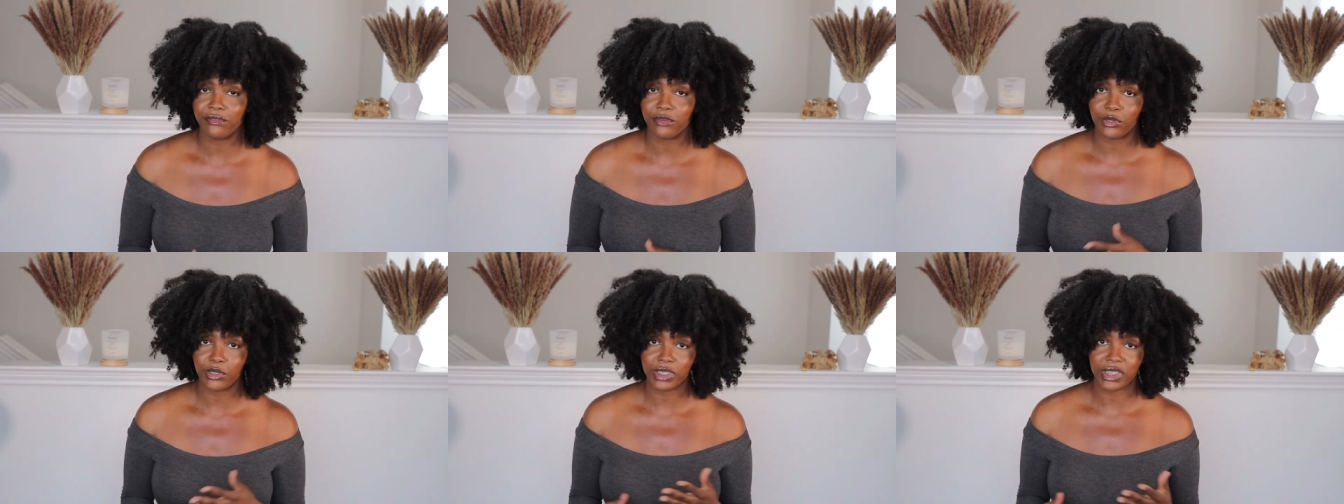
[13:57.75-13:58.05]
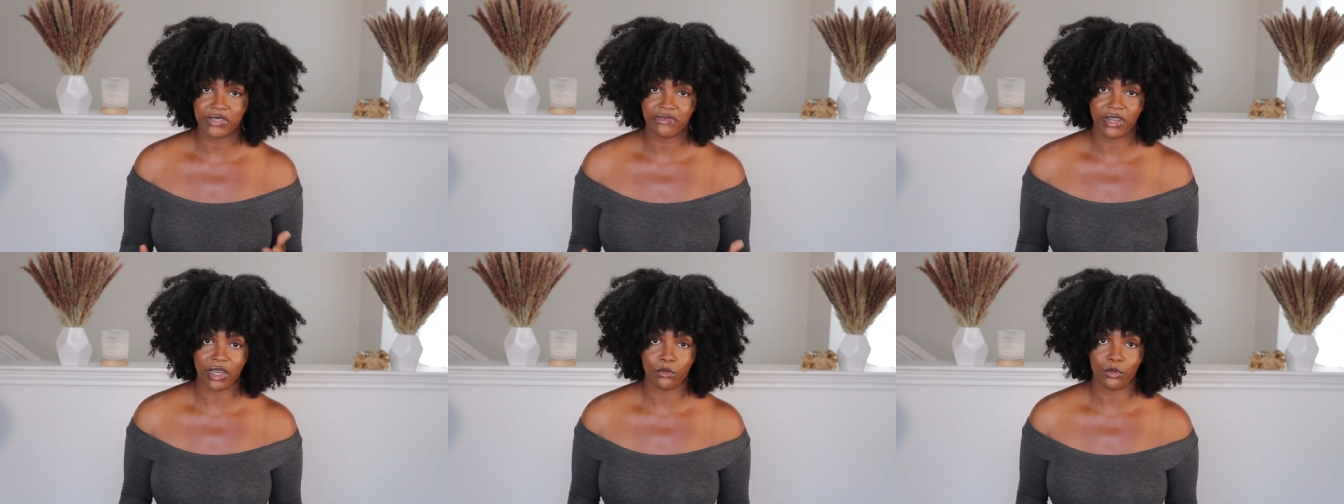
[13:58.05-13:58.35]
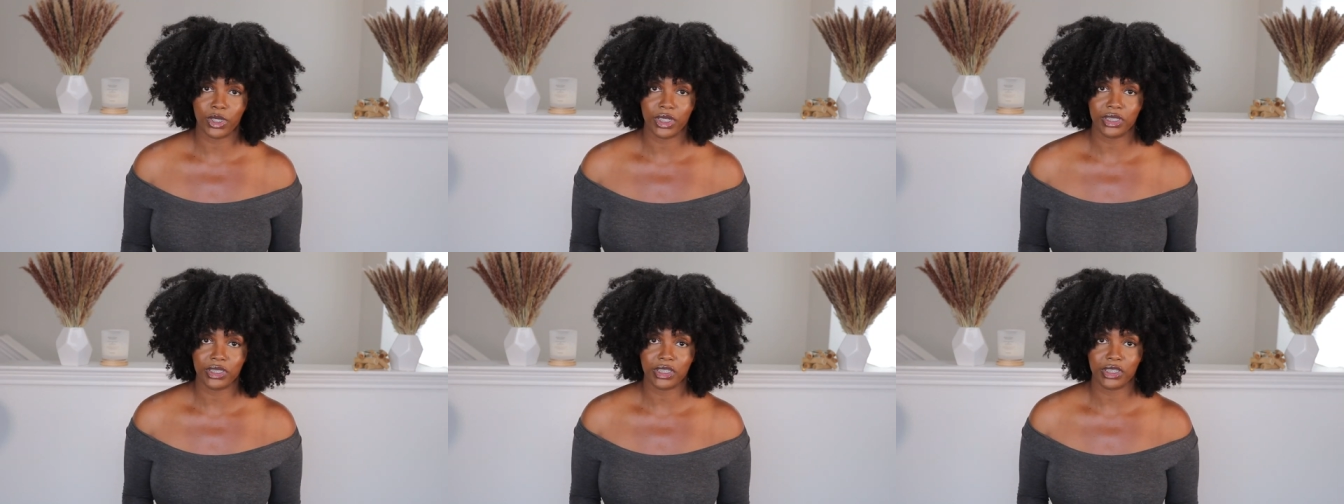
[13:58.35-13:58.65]
Of course, if I
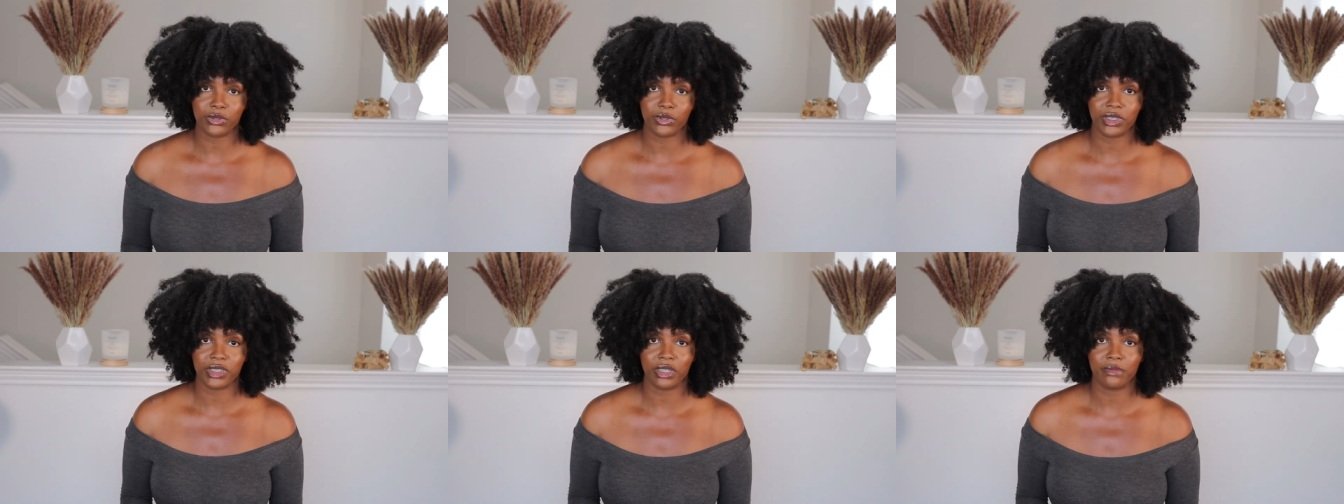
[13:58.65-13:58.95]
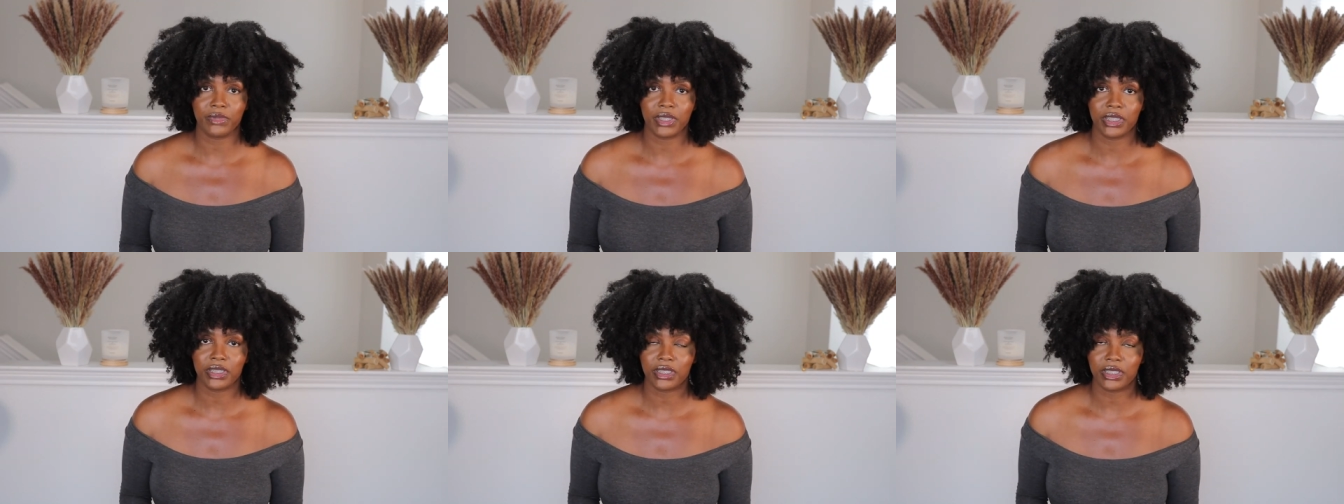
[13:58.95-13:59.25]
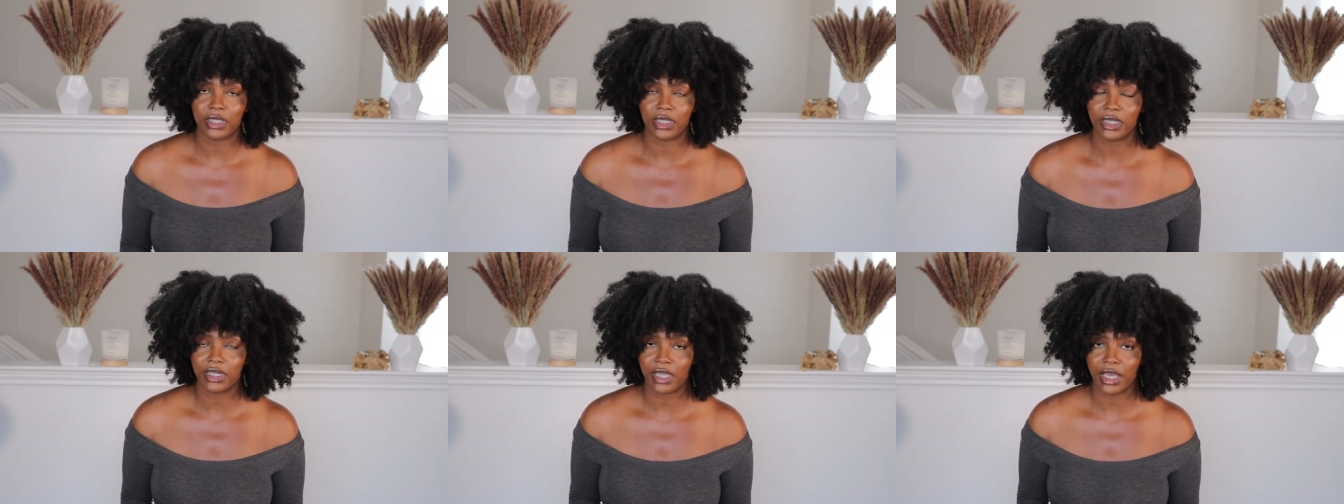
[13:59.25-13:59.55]
wanted to switch up this
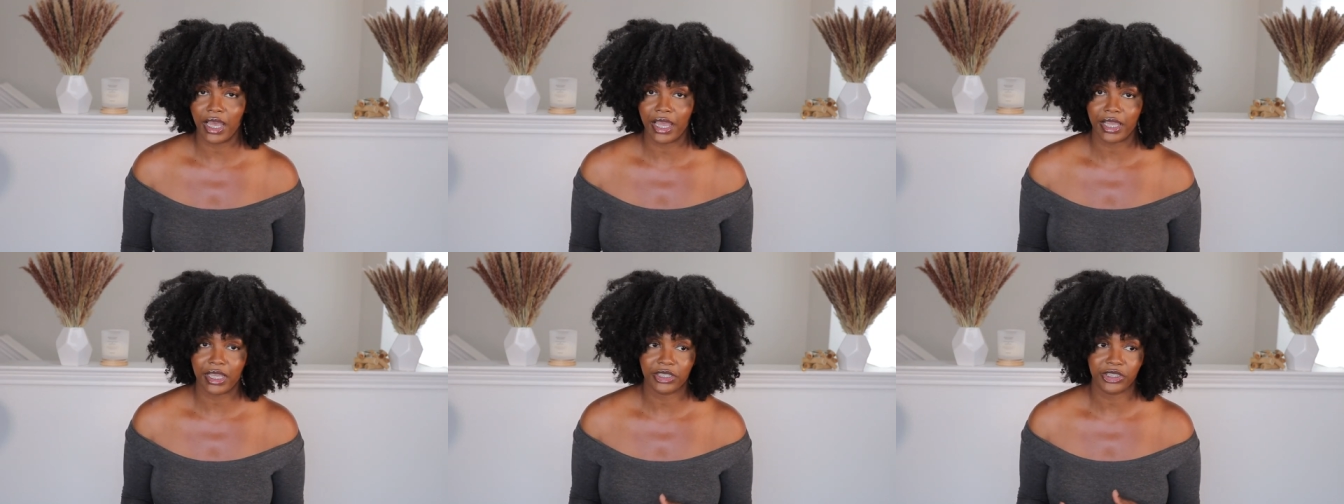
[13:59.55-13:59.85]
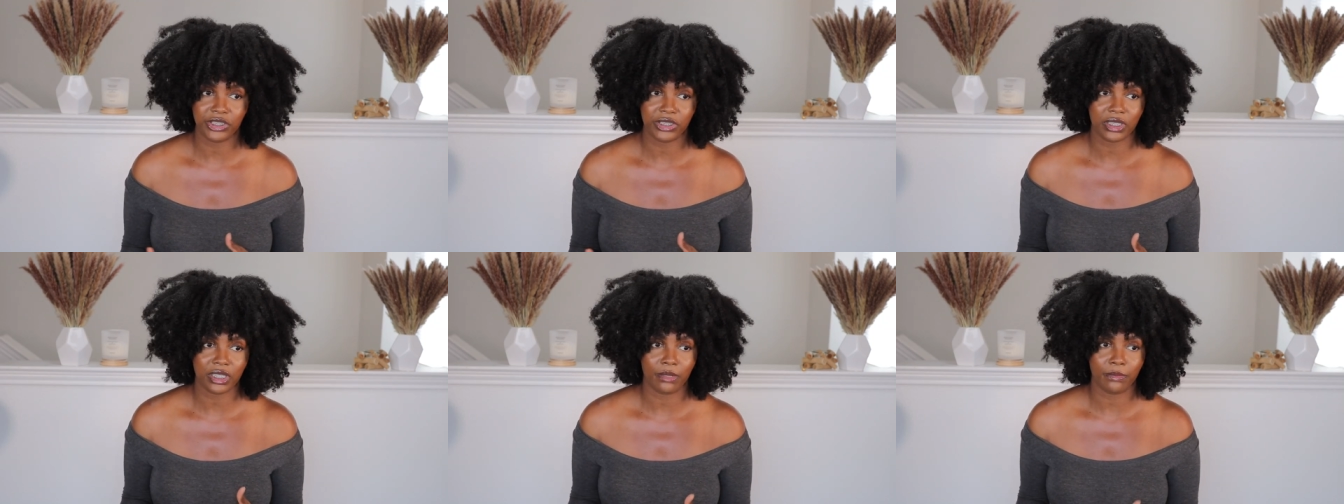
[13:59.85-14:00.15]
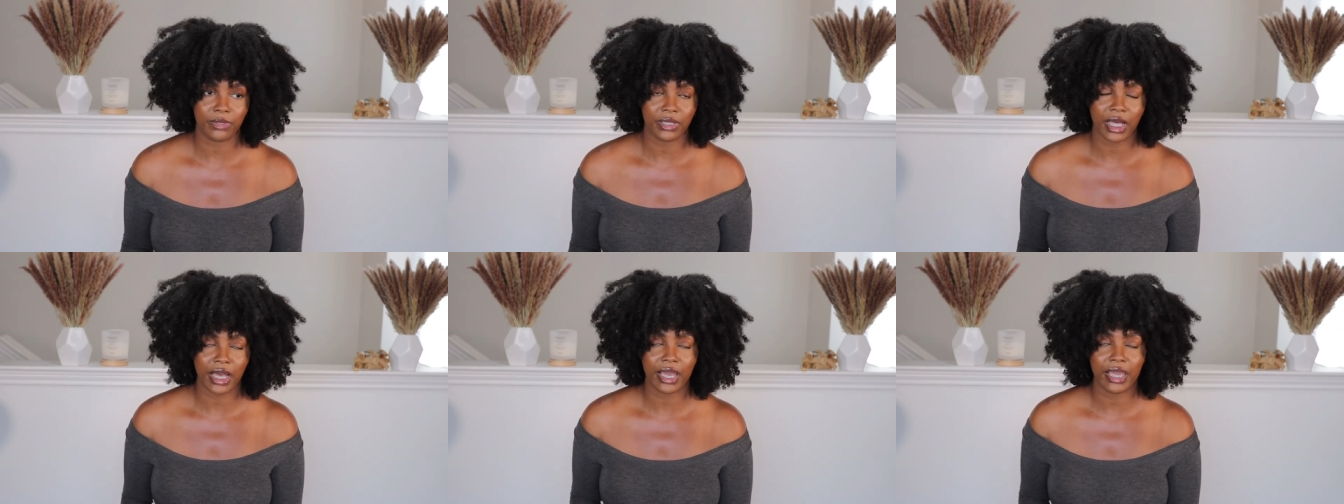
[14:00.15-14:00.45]
look, I could just
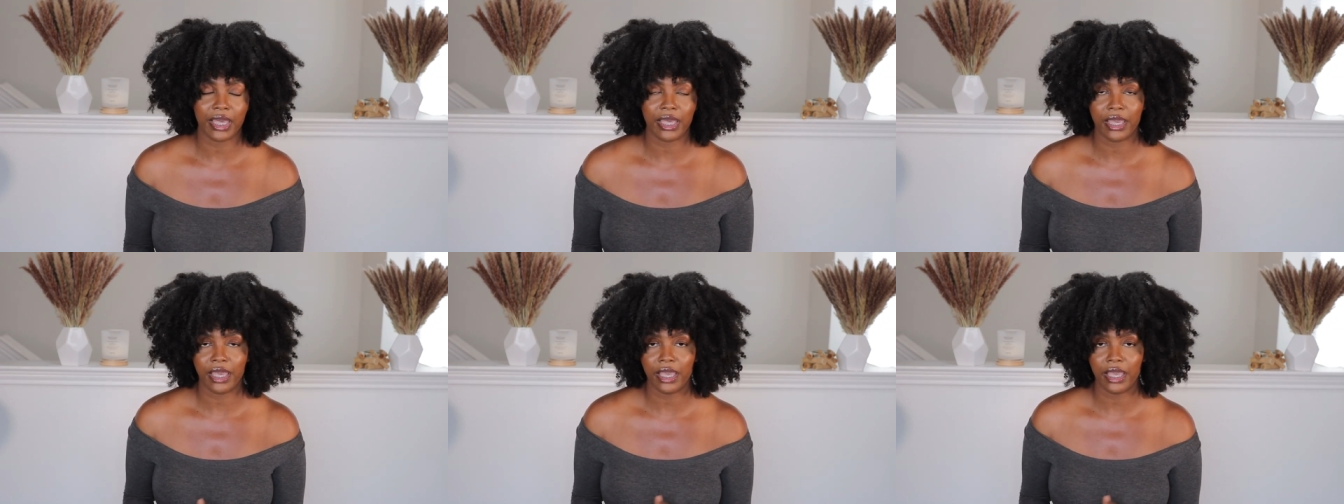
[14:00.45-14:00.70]
apply a